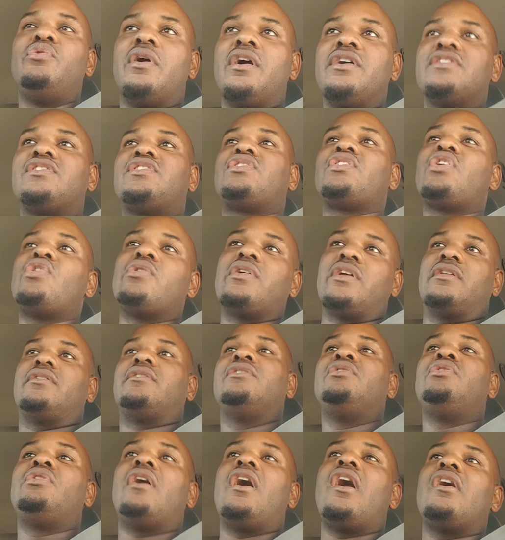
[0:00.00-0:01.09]
uncertain.
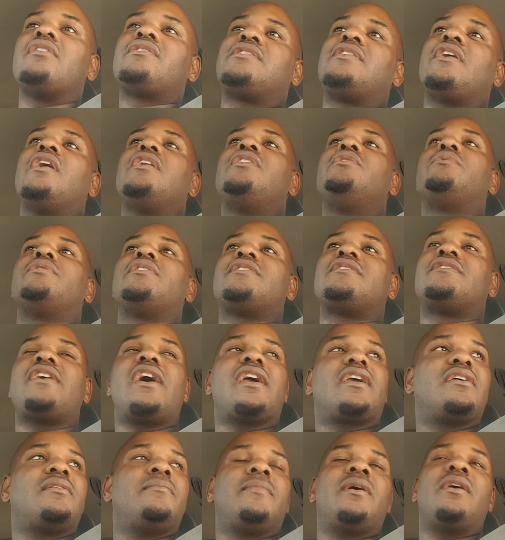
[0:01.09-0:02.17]
I'll tell you in a
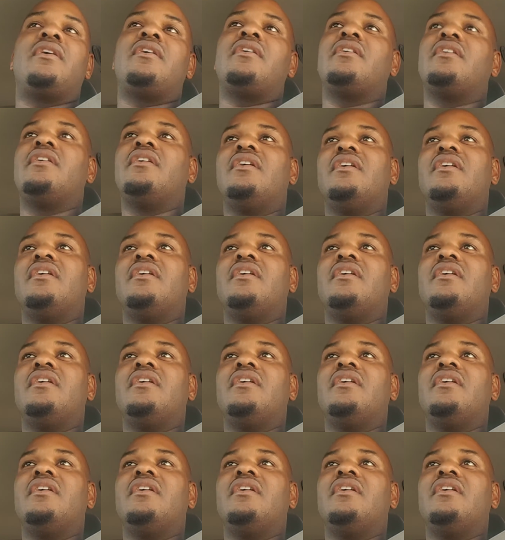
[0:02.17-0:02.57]
second, man.